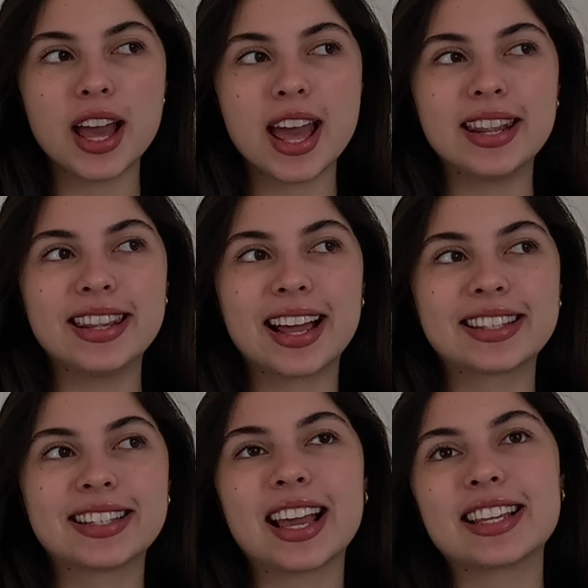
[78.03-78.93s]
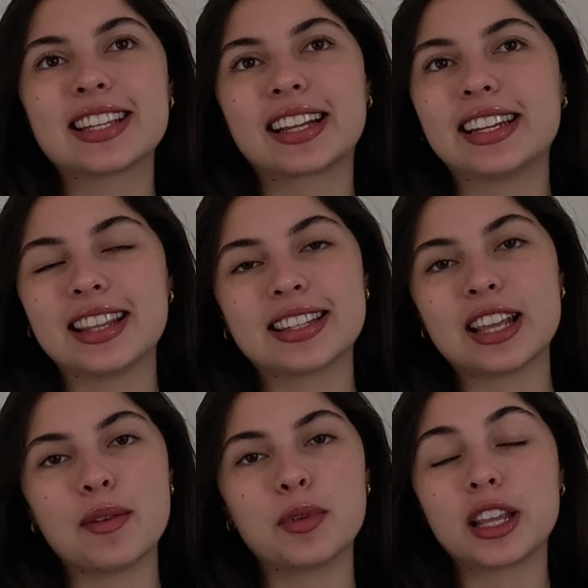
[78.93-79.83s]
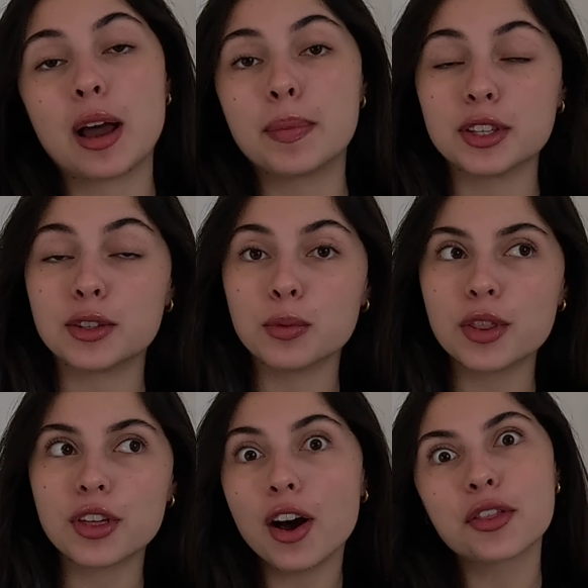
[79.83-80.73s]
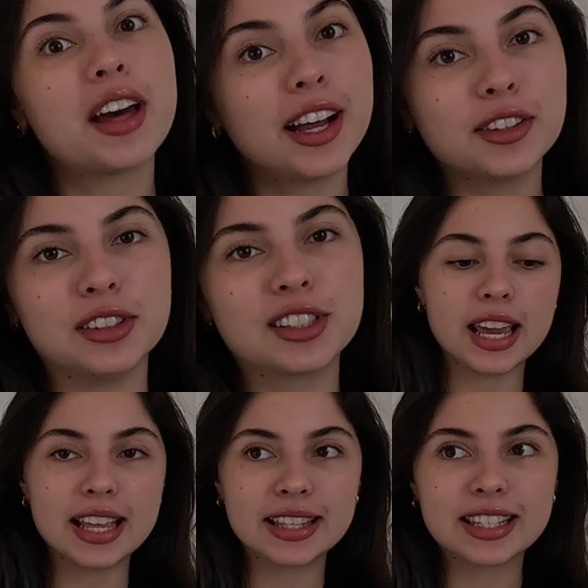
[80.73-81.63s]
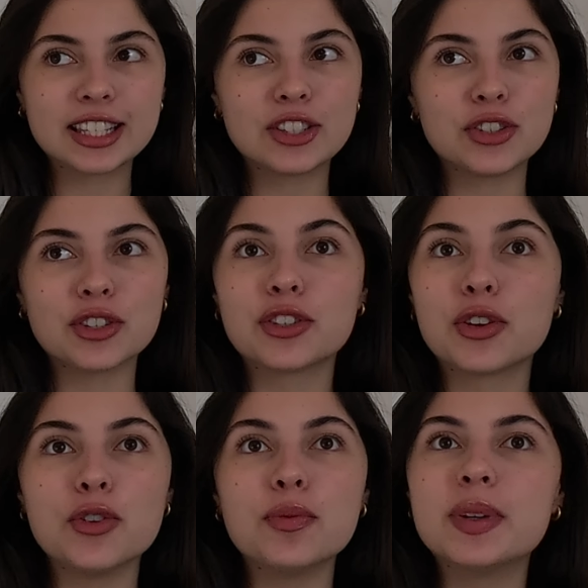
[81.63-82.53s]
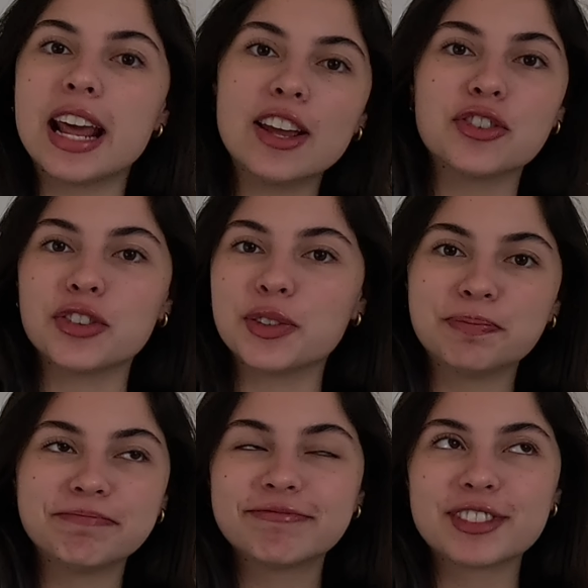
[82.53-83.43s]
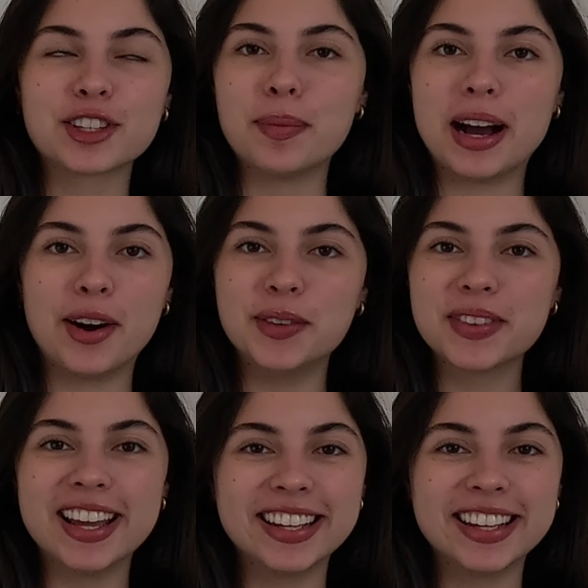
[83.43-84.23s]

And that's exactly the same what happens with us adults. It's just human nature somehow.